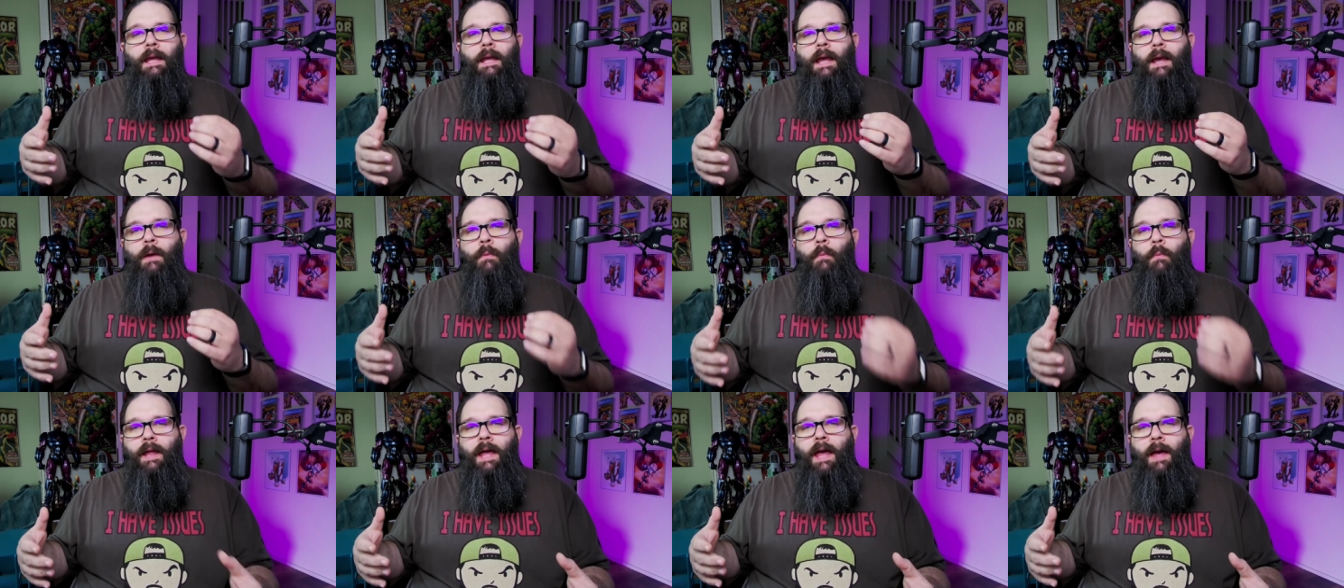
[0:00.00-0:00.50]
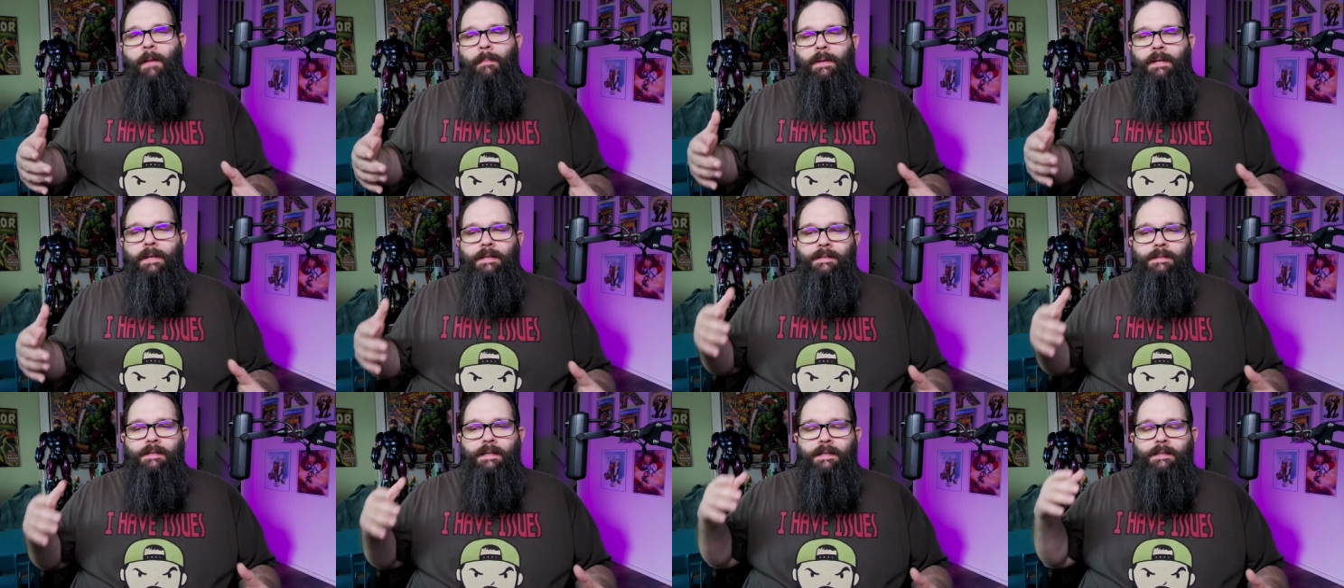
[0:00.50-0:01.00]
And what happened
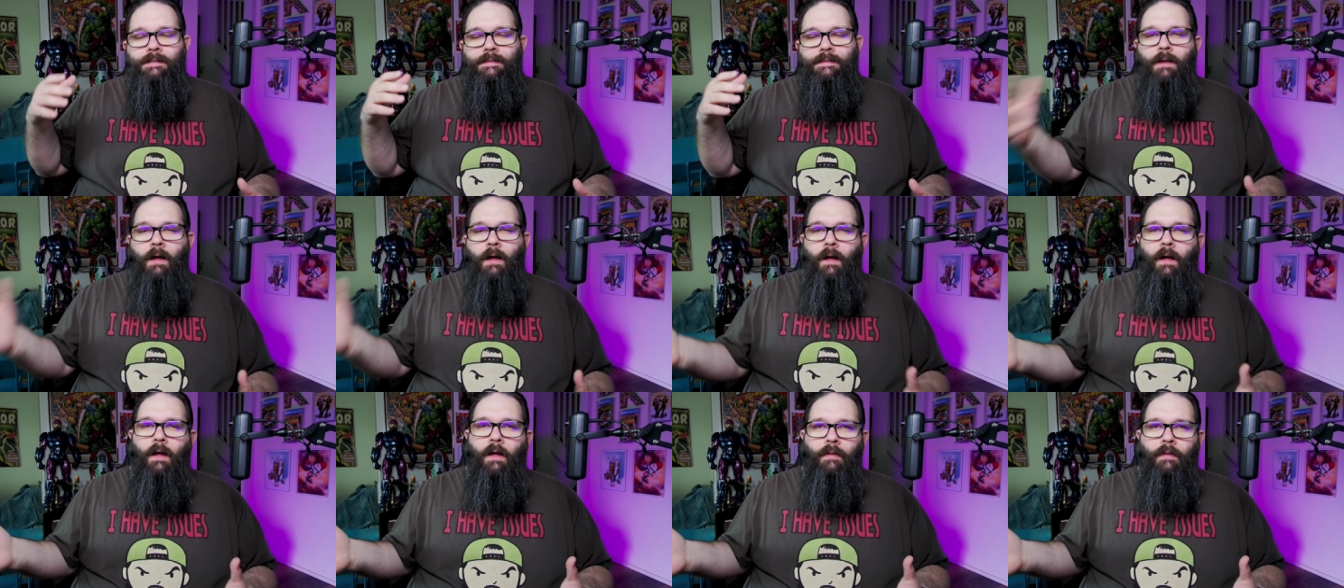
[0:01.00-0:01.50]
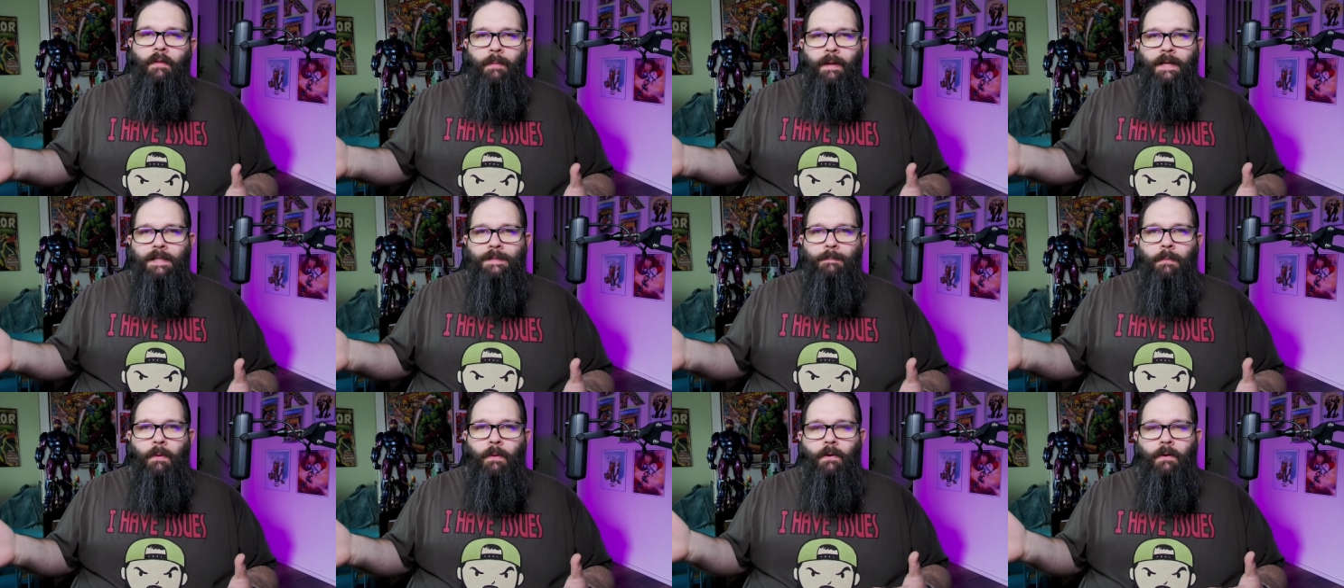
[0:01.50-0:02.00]
is they saw the
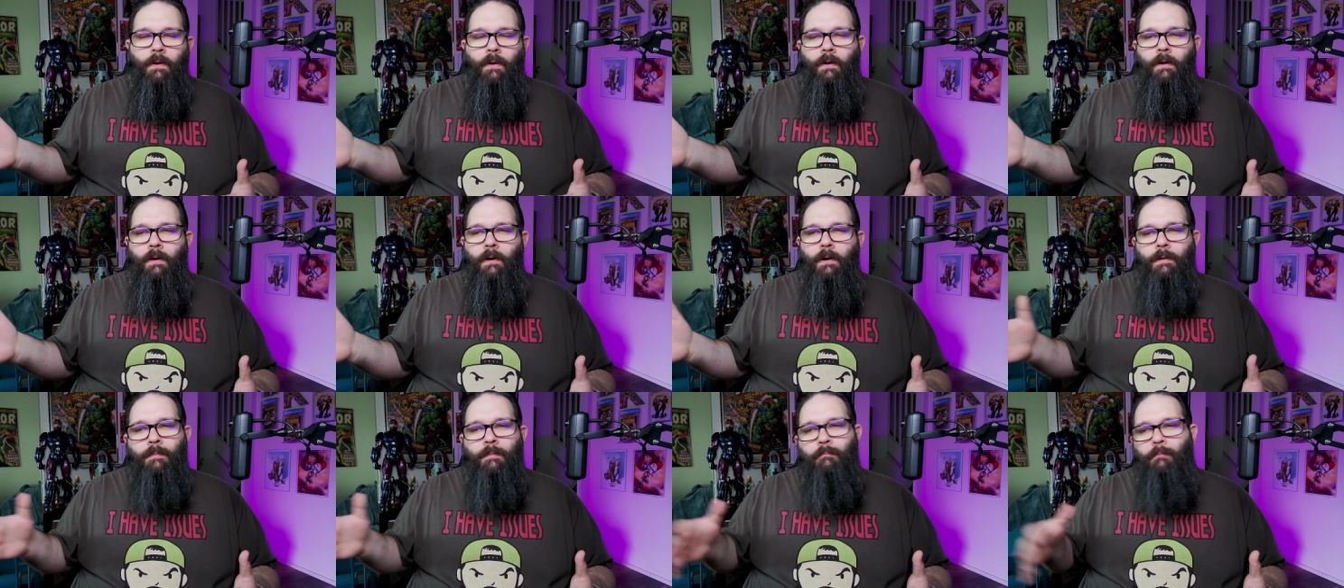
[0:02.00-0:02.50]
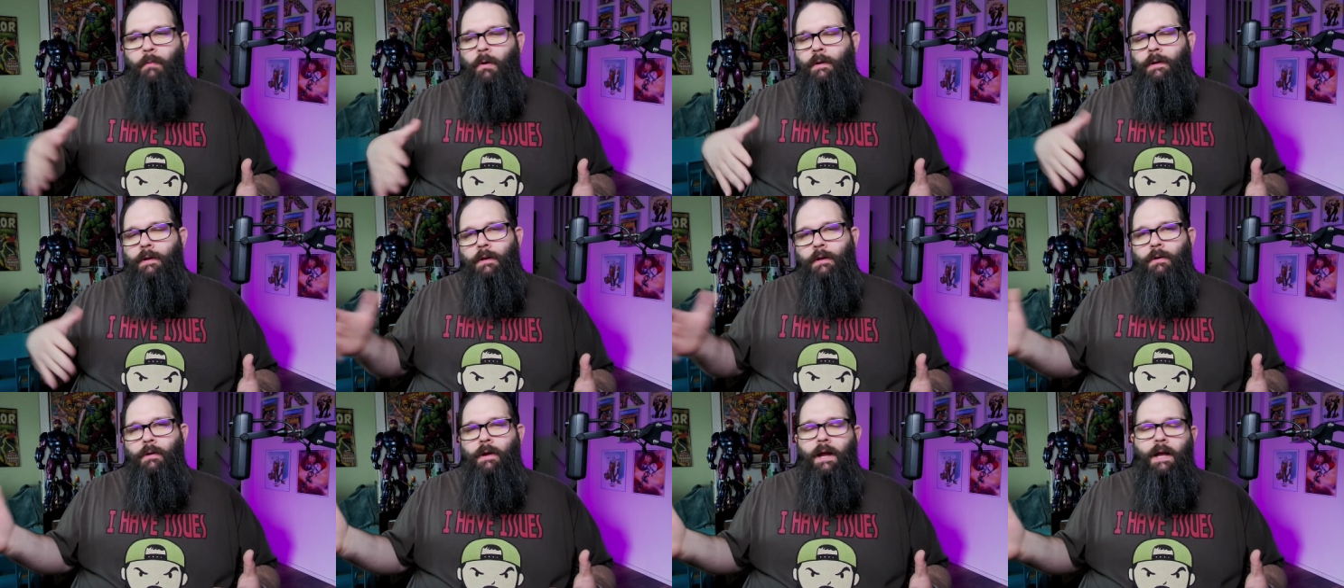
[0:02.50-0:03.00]
baseball card
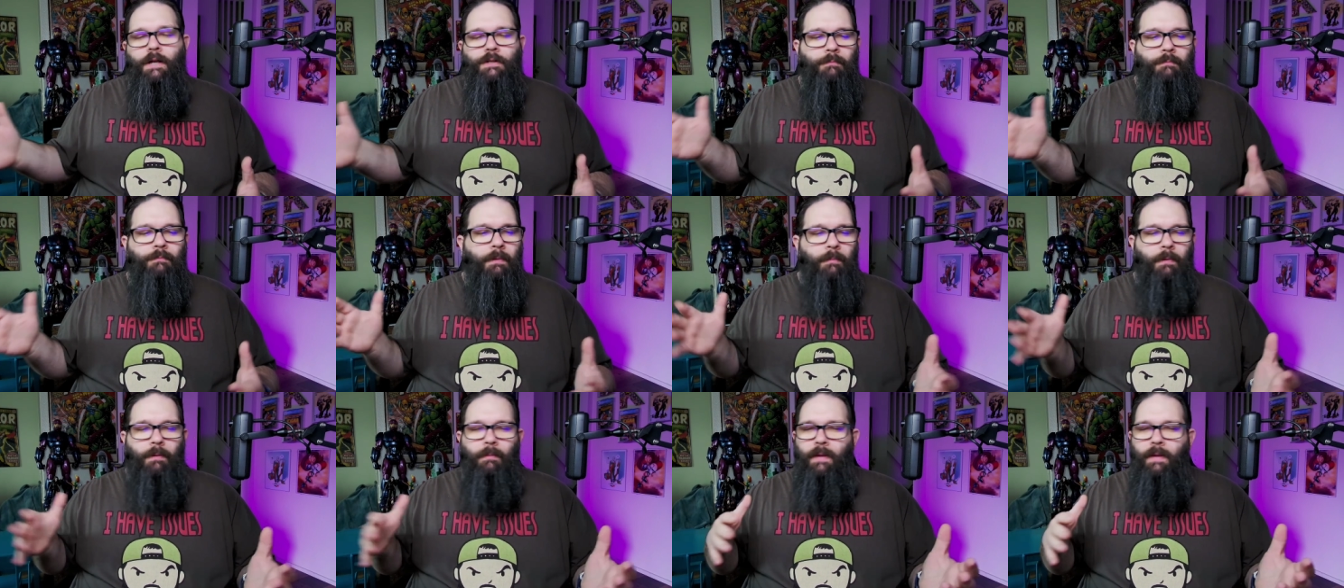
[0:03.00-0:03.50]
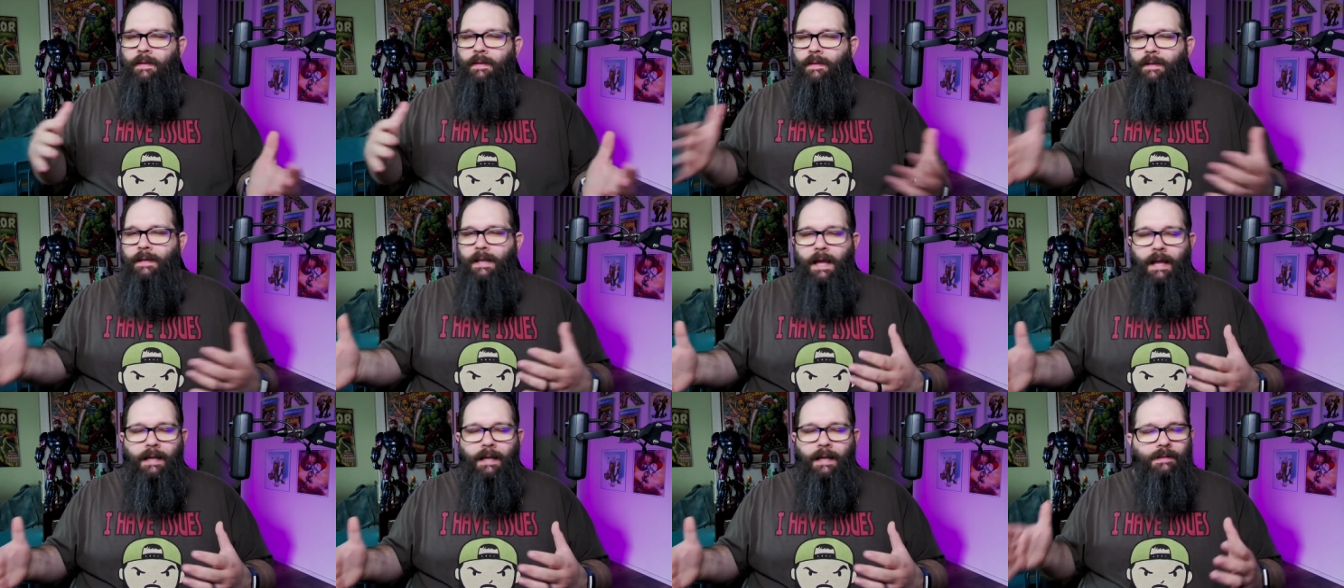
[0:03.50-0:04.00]
market crash. Remember, in the
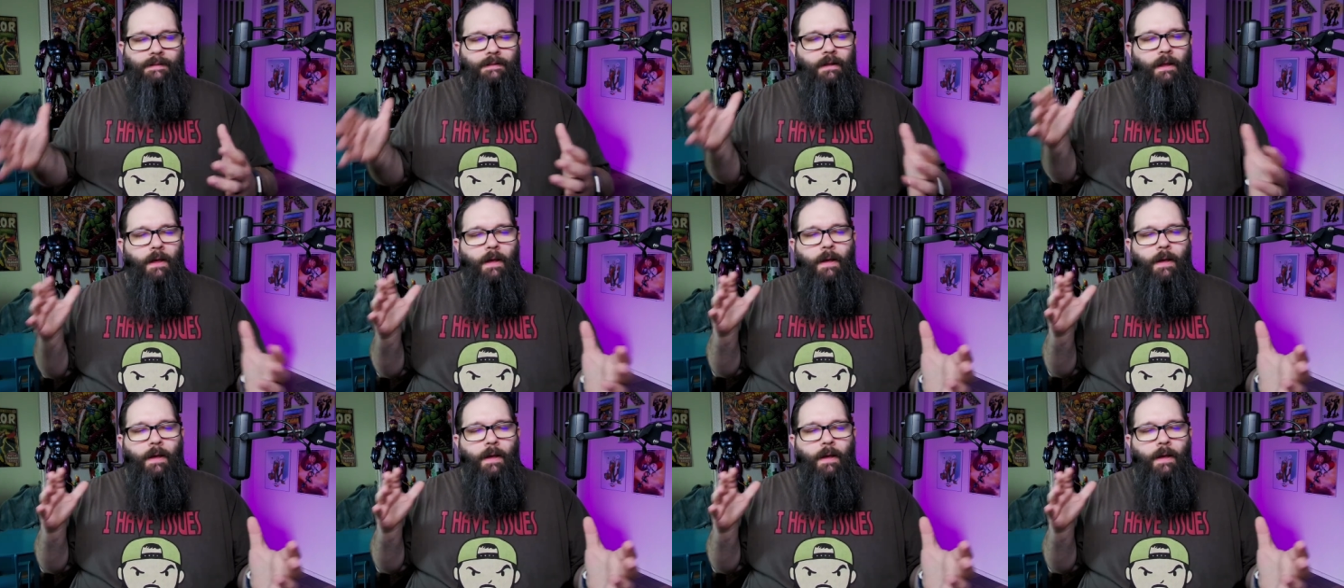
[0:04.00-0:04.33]
90s,